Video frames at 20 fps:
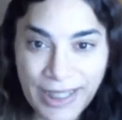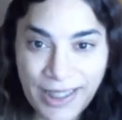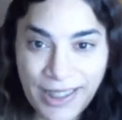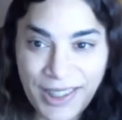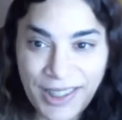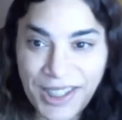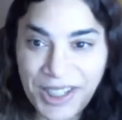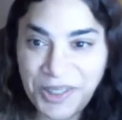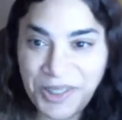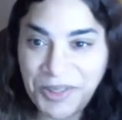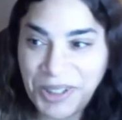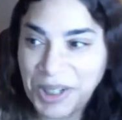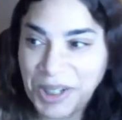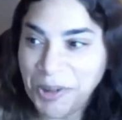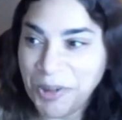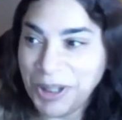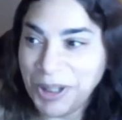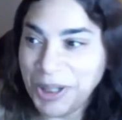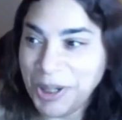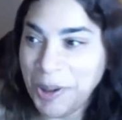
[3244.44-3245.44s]
this
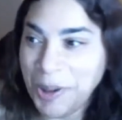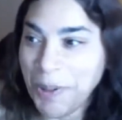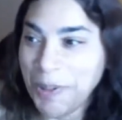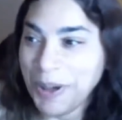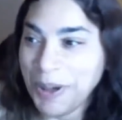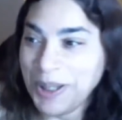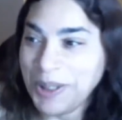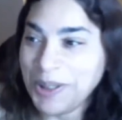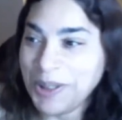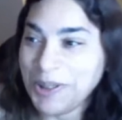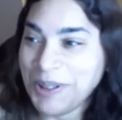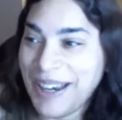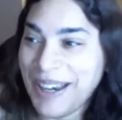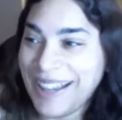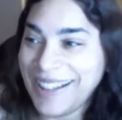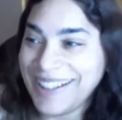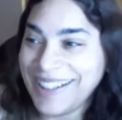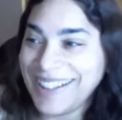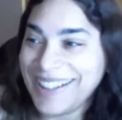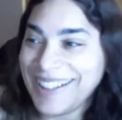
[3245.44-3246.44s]
video was supposed to
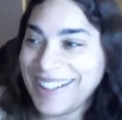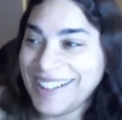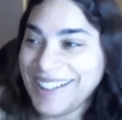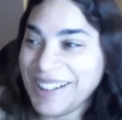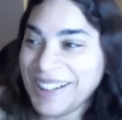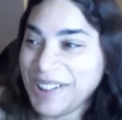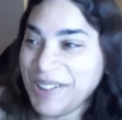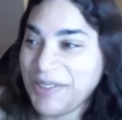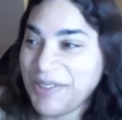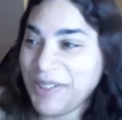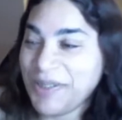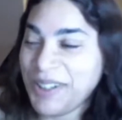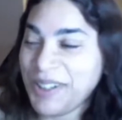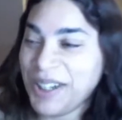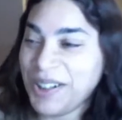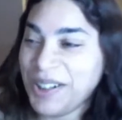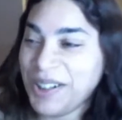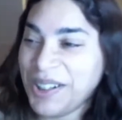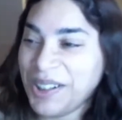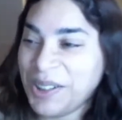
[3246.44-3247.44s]
last
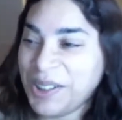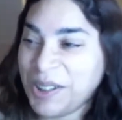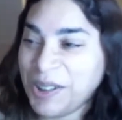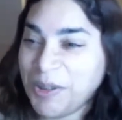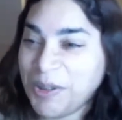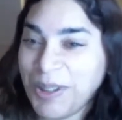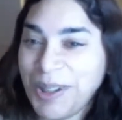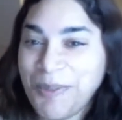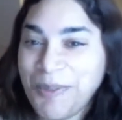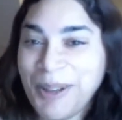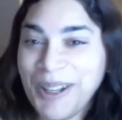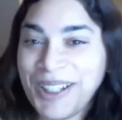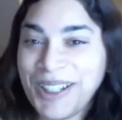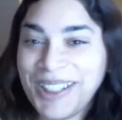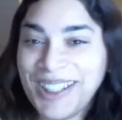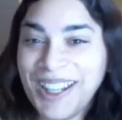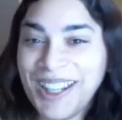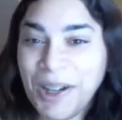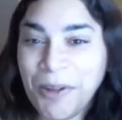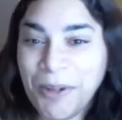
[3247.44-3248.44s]
15 or 20
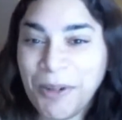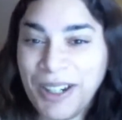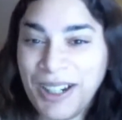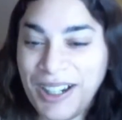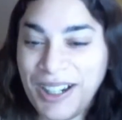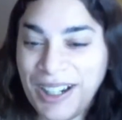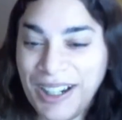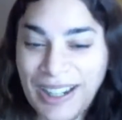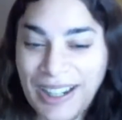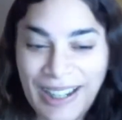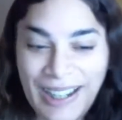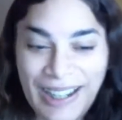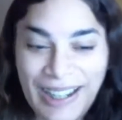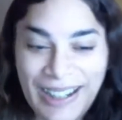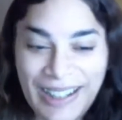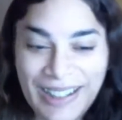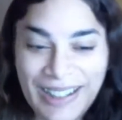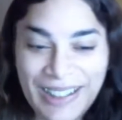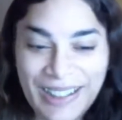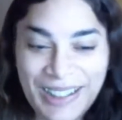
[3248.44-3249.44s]
minutes. Now we are
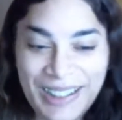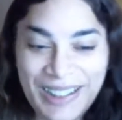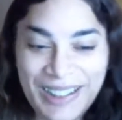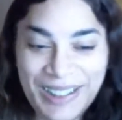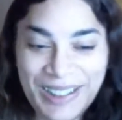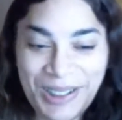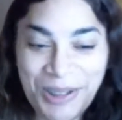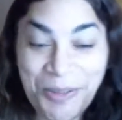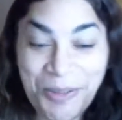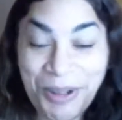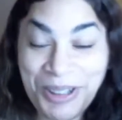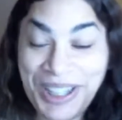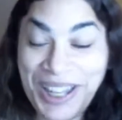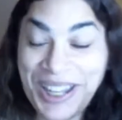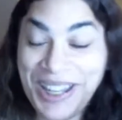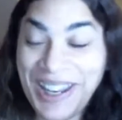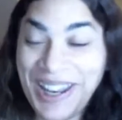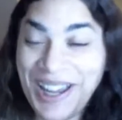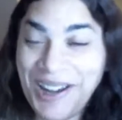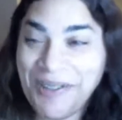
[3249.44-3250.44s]

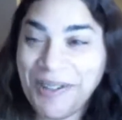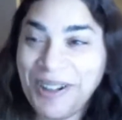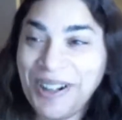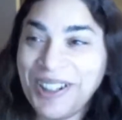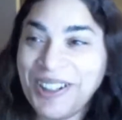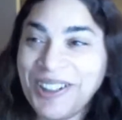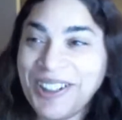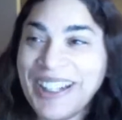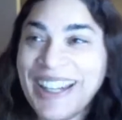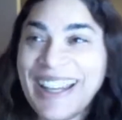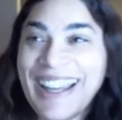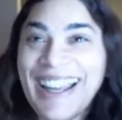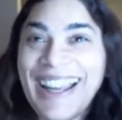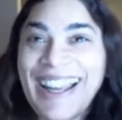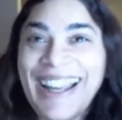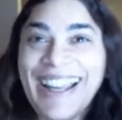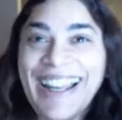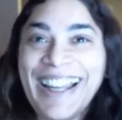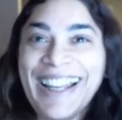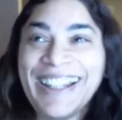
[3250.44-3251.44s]
almost an hour long.
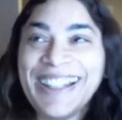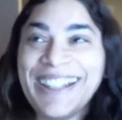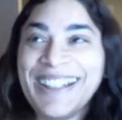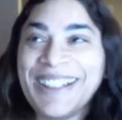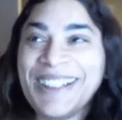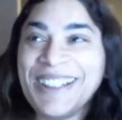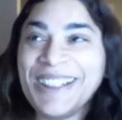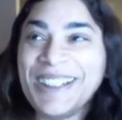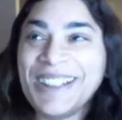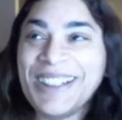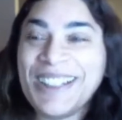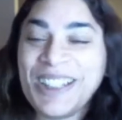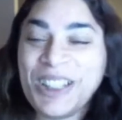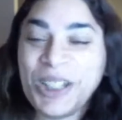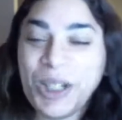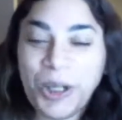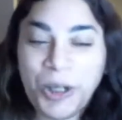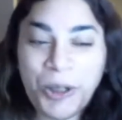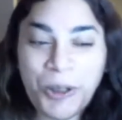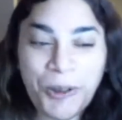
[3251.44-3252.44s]

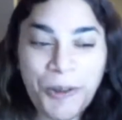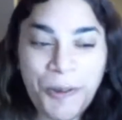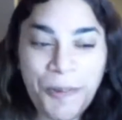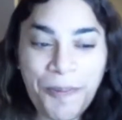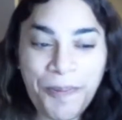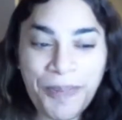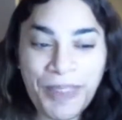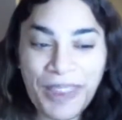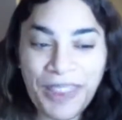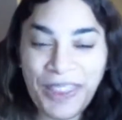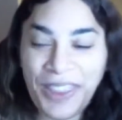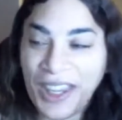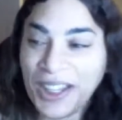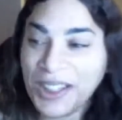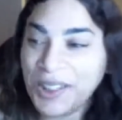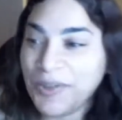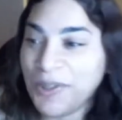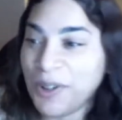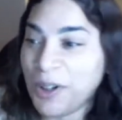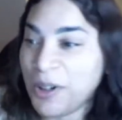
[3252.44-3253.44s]
So
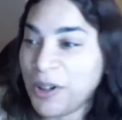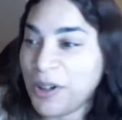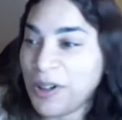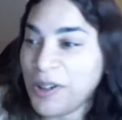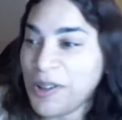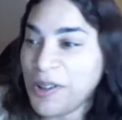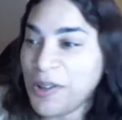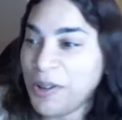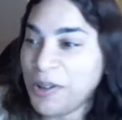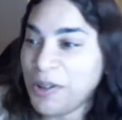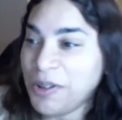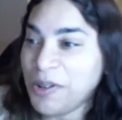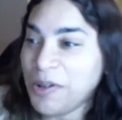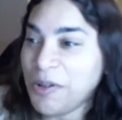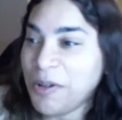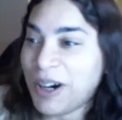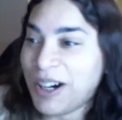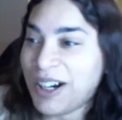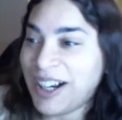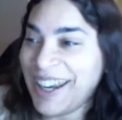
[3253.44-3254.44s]
thanks for those
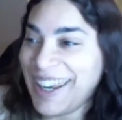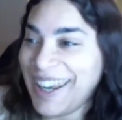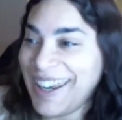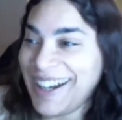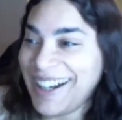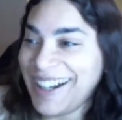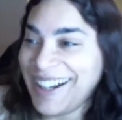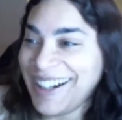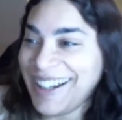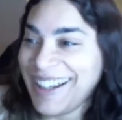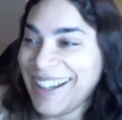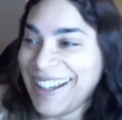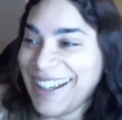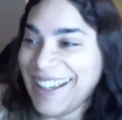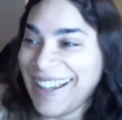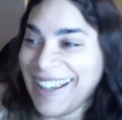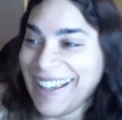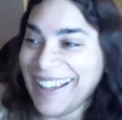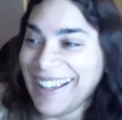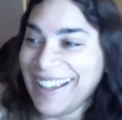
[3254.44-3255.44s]
who are here,
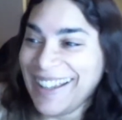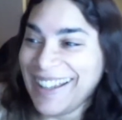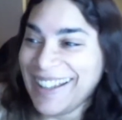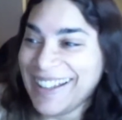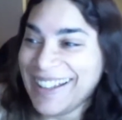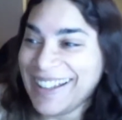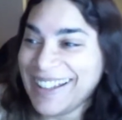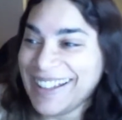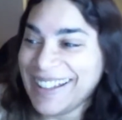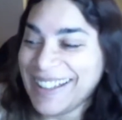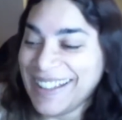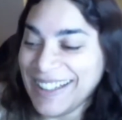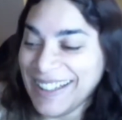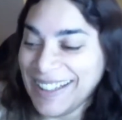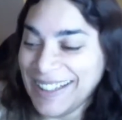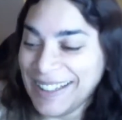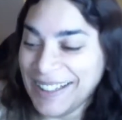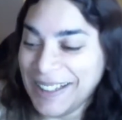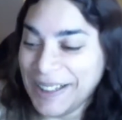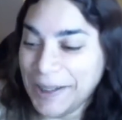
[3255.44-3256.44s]
and
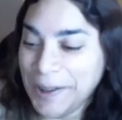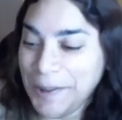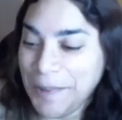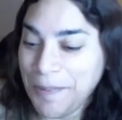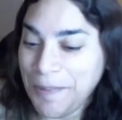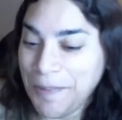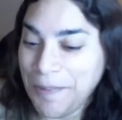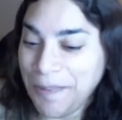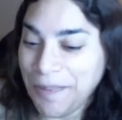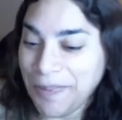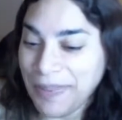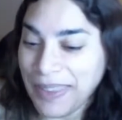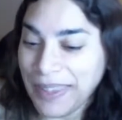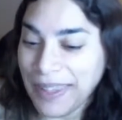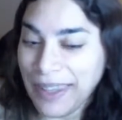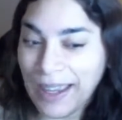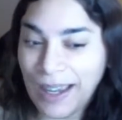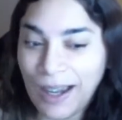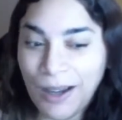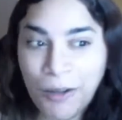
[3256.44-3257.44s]

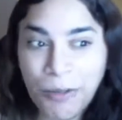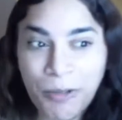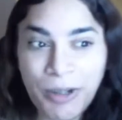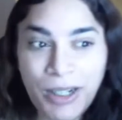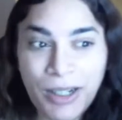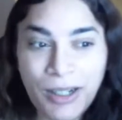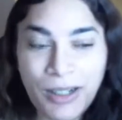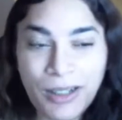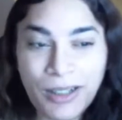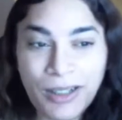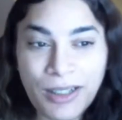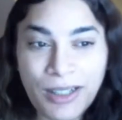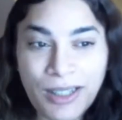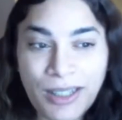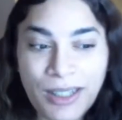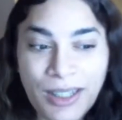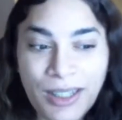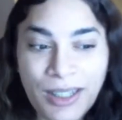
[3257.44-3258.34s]
I will